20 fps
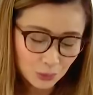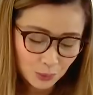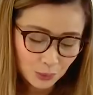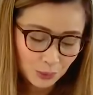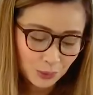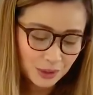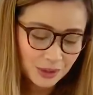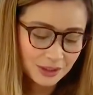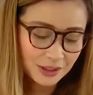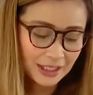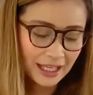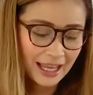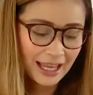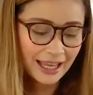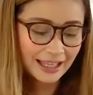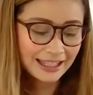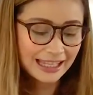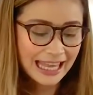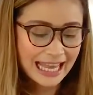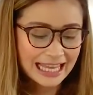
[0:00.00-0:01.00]
use
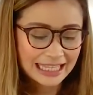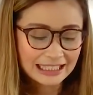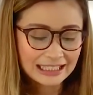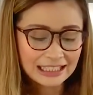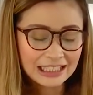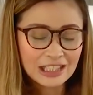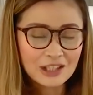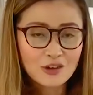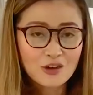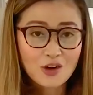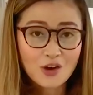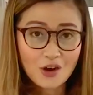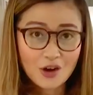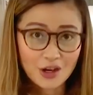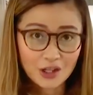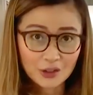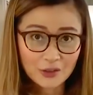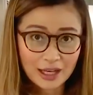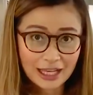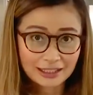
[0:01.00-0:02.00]
canny or
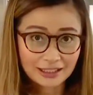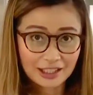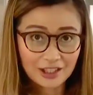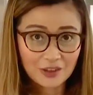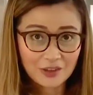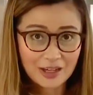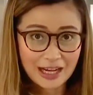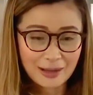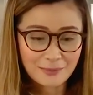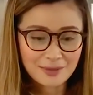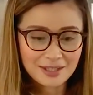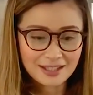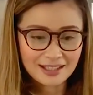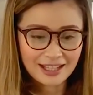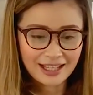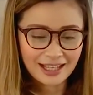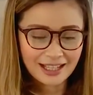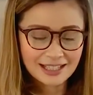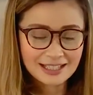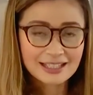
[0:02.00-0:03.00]
yung ating crab
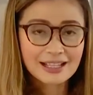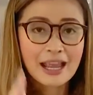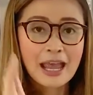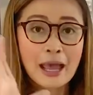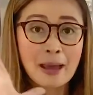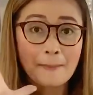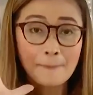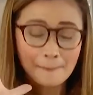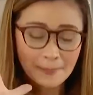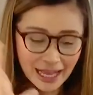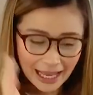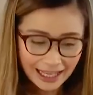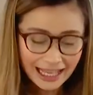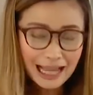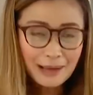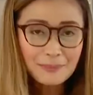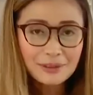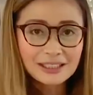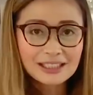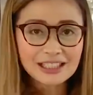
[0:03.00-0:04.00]
sticks.
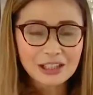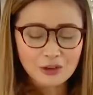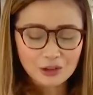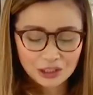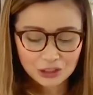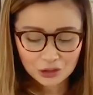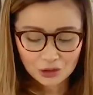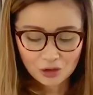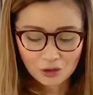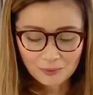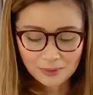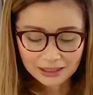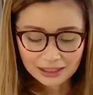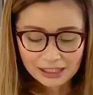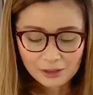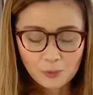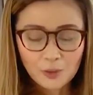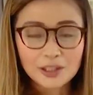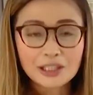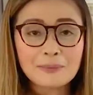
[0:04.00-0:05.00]
Gagamit din ako nito, but
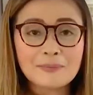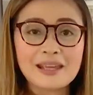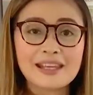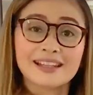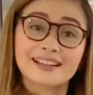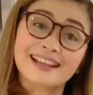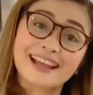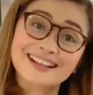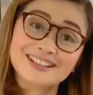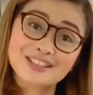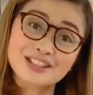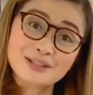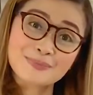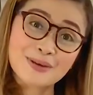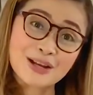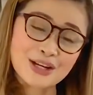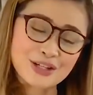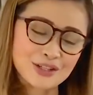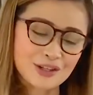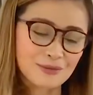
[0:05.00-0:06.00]
I want to make it extra
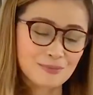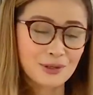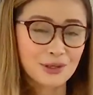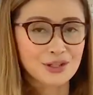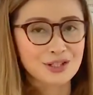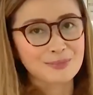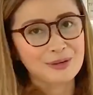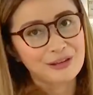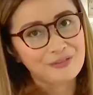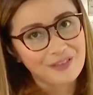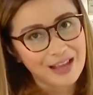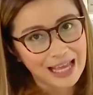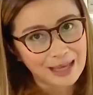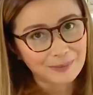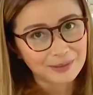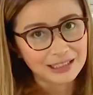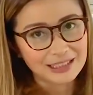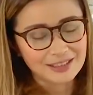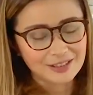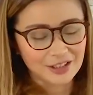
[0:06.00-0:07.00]
special because my
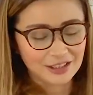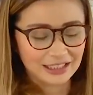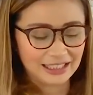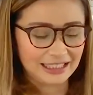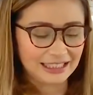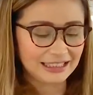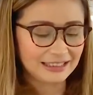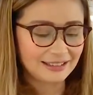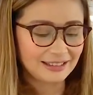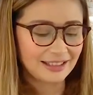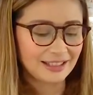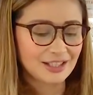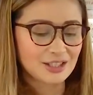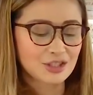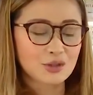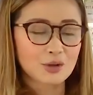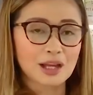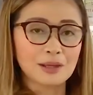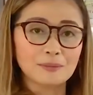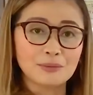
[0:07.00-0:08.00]
family is gonna eat this.
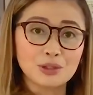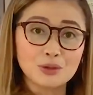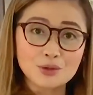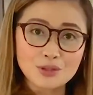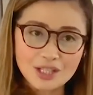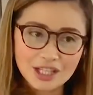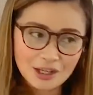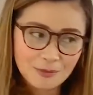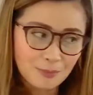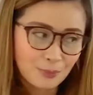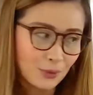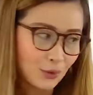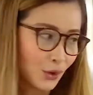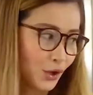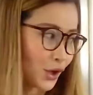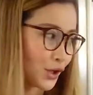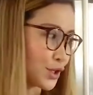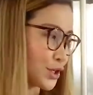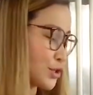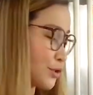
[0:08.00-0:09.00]
So I'm using
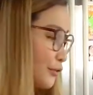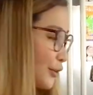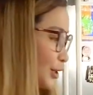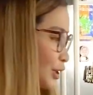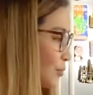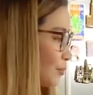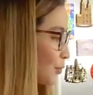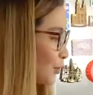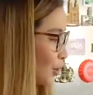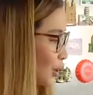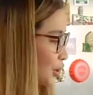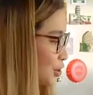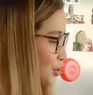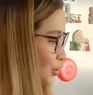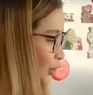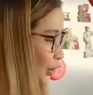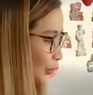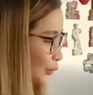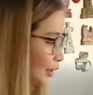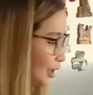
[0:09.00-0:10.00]
prawns. So for the prawns, all